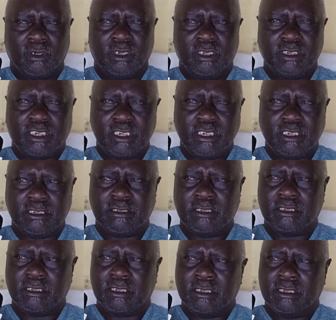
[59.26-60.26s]
And he
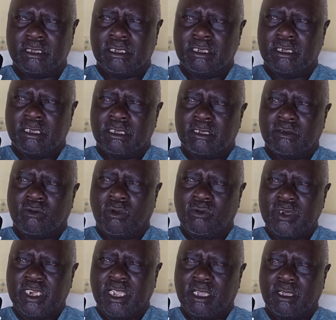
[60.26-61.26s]

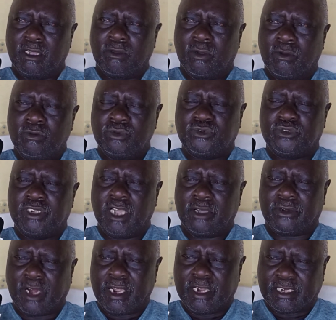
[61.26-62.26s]
one dear own clear
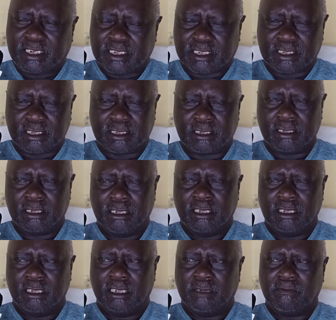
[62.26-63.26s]
varieties,
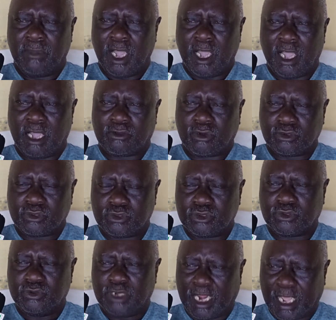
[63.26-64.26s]
ma across
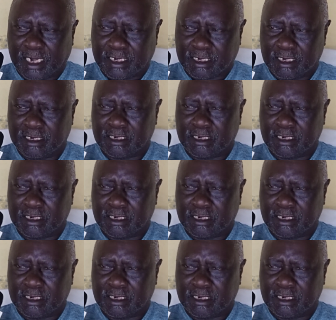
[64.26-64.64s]
two land.